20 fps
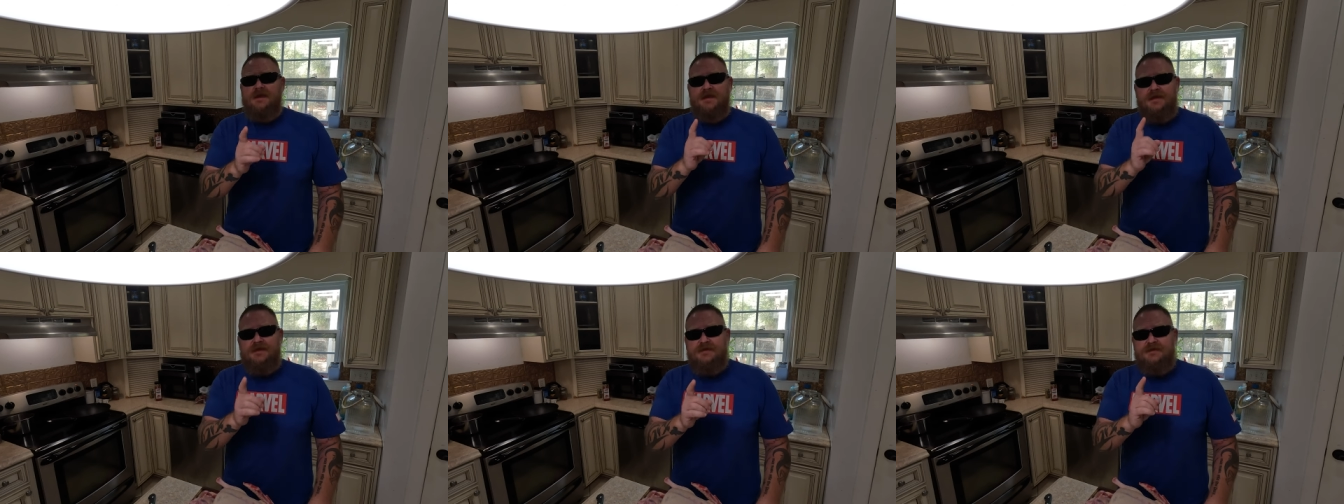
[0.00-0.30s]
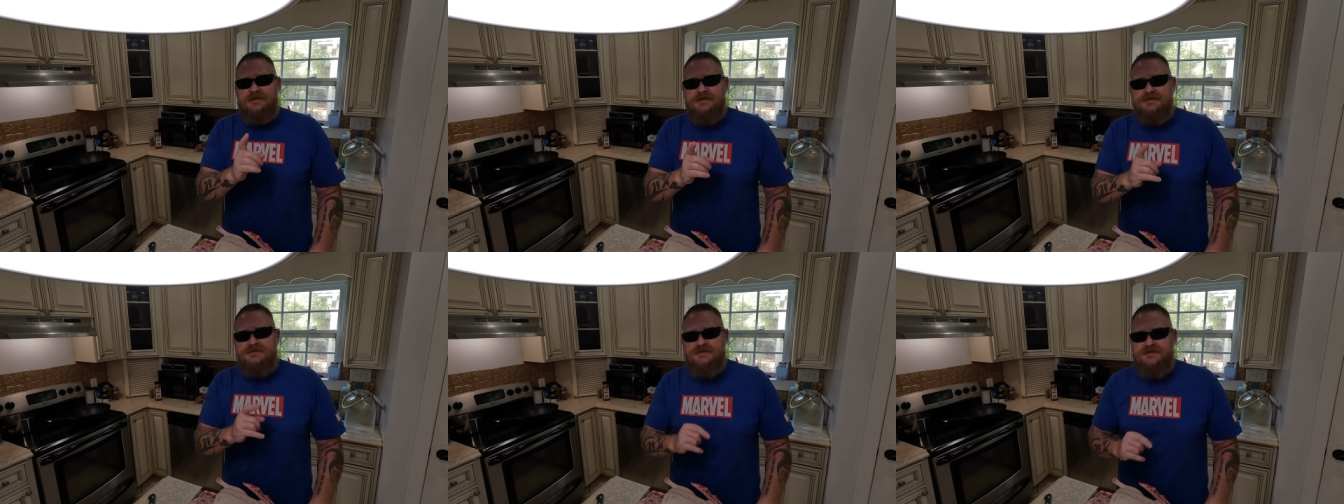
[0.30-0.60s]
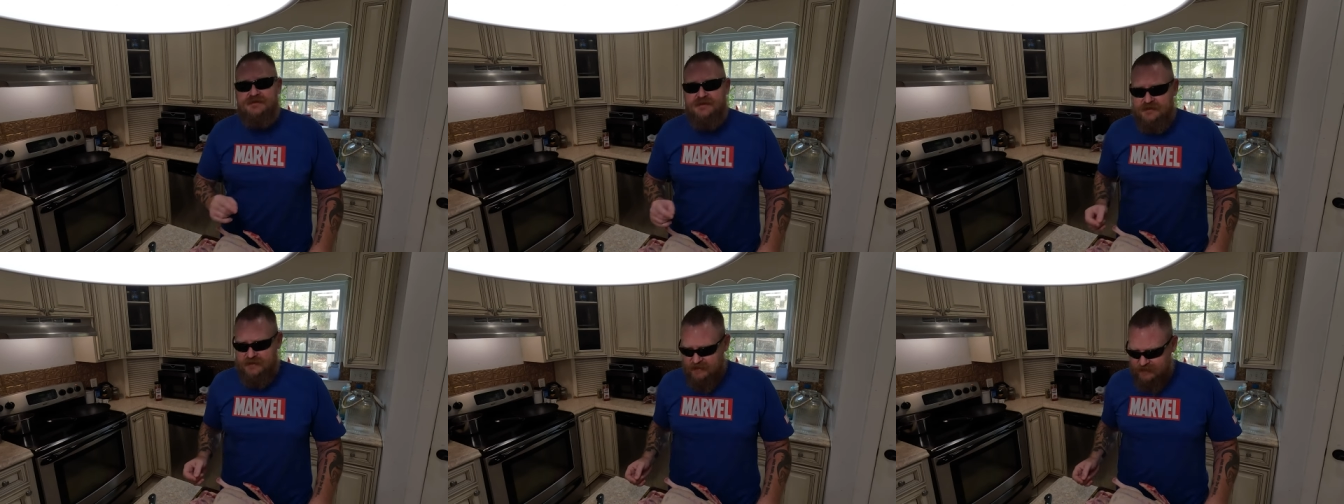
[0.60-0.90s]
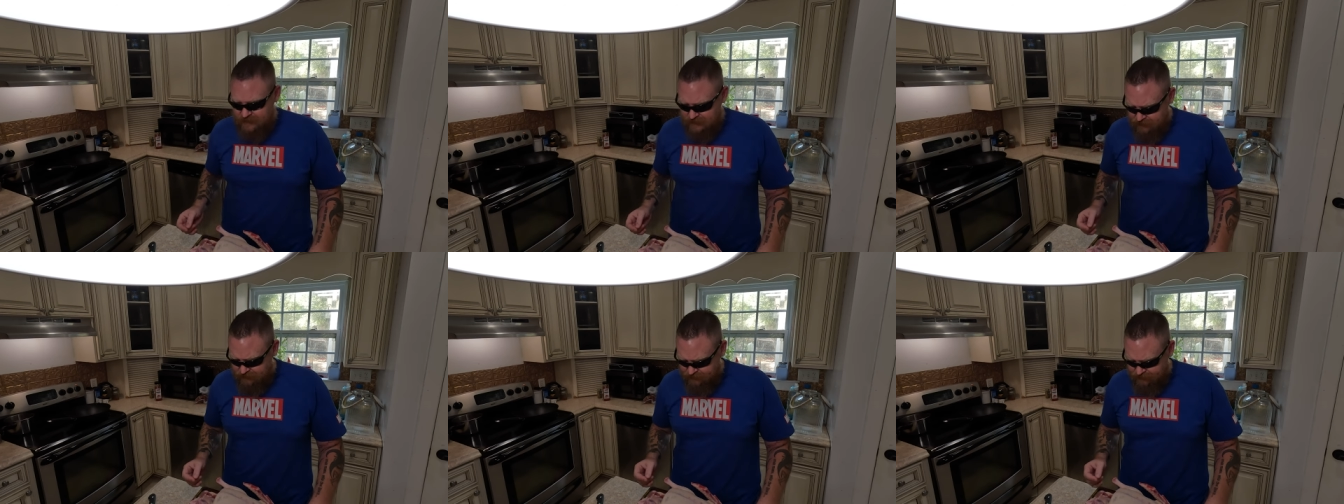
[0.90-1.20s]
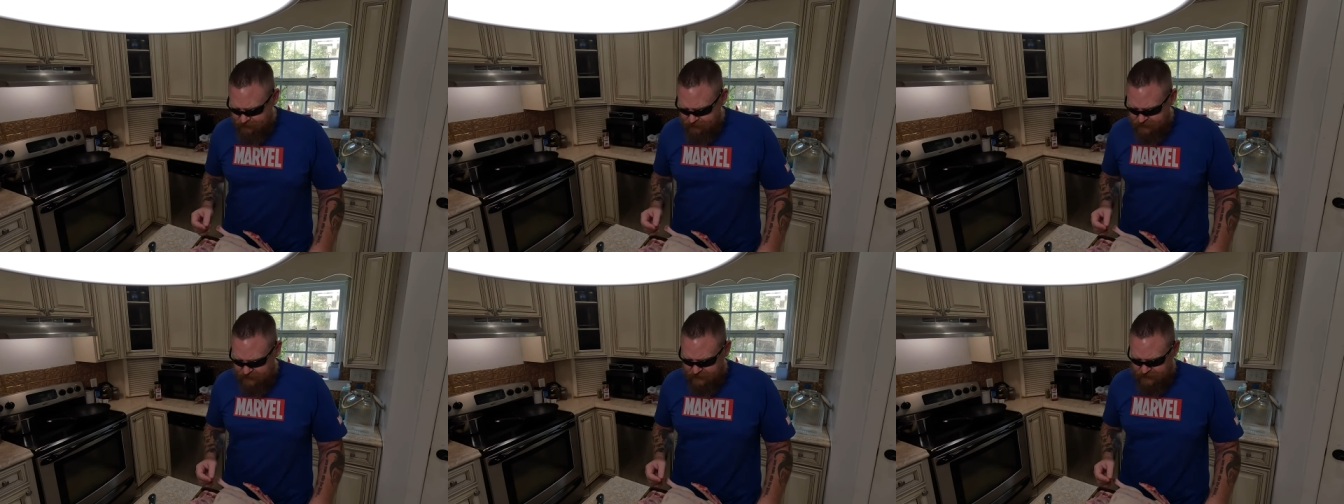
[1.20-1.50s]
In addition to that,
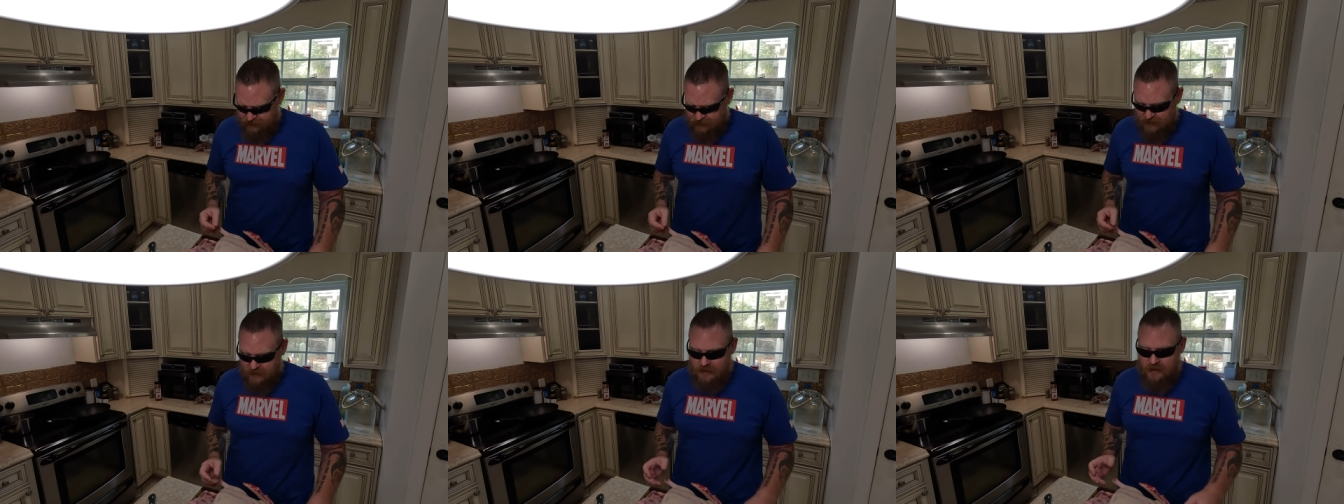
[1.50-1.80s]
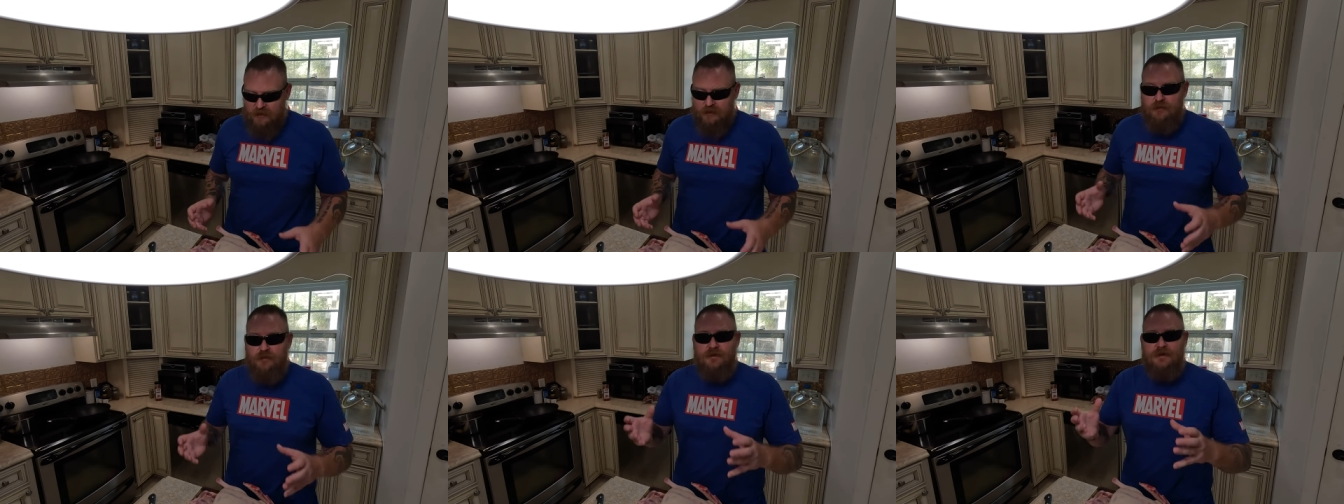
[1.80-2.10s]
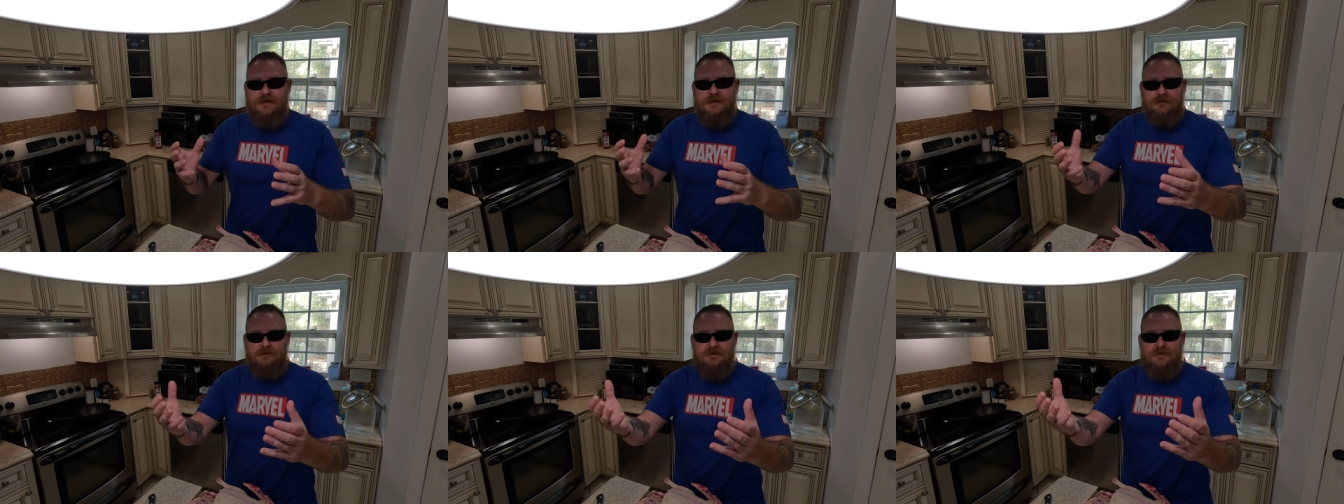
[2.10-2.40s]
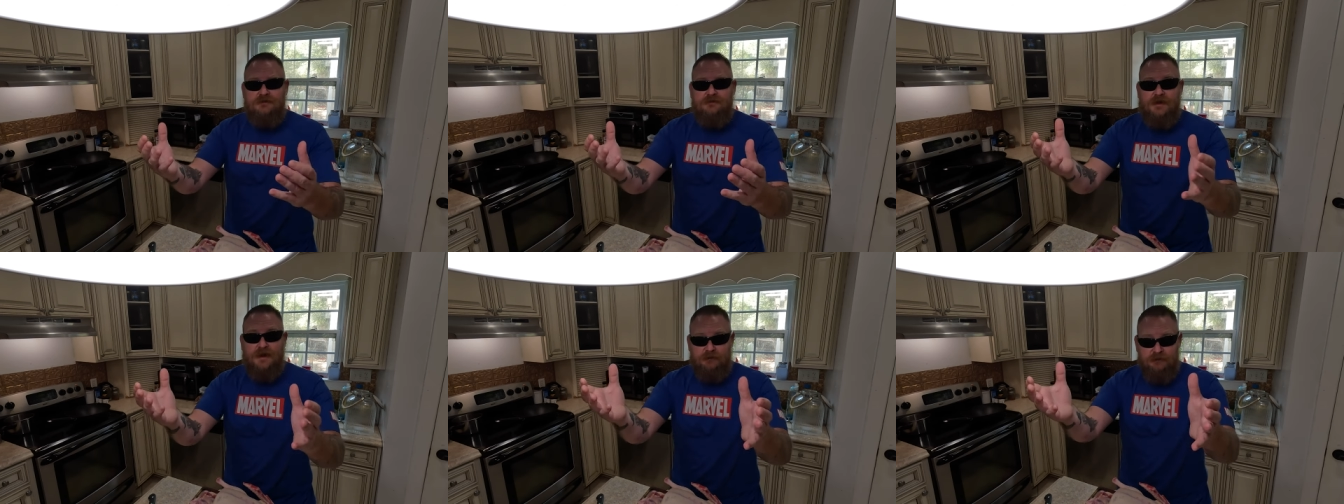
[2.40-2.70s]
we're going to move,